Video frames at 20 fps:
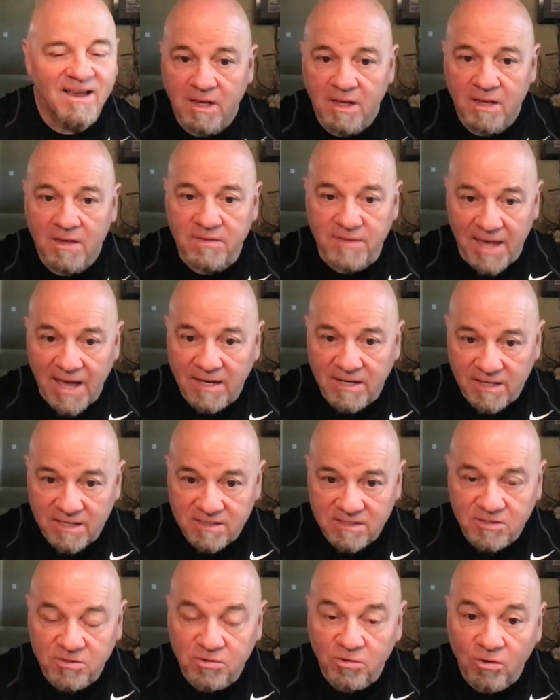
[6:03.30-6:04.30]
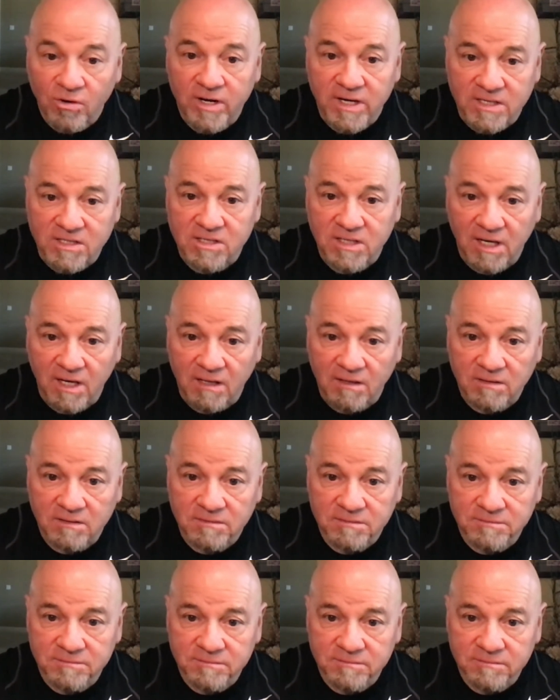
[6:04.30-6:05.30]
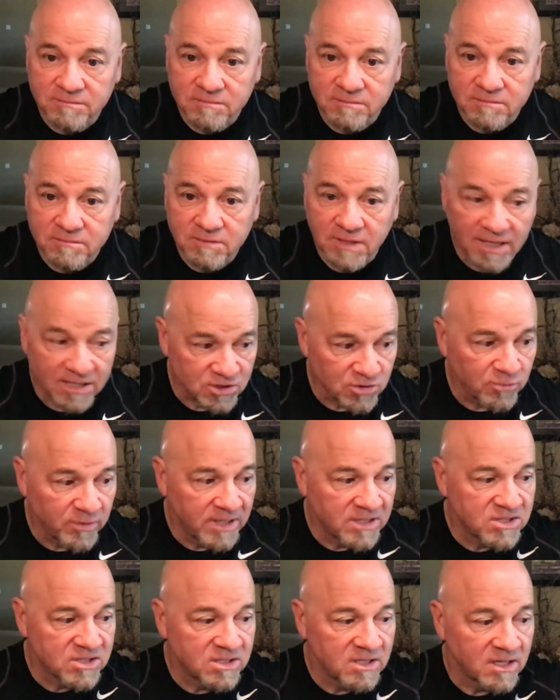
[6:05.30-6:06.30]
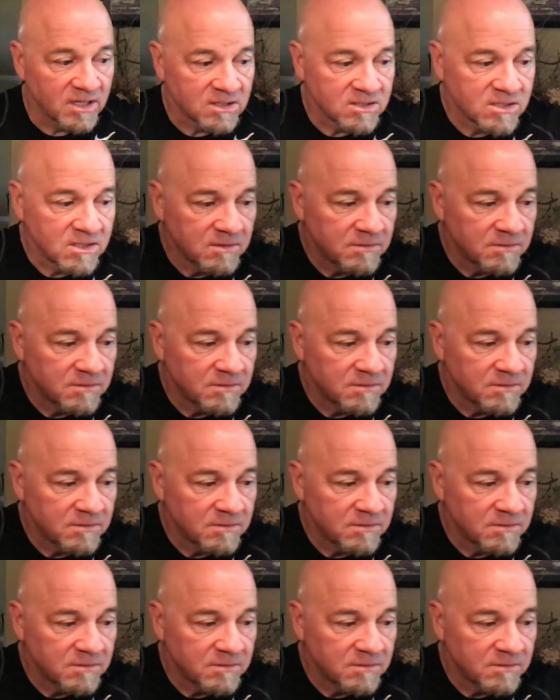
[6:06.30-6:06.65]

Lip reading: That is a Dorian scale. It has a raised sixth.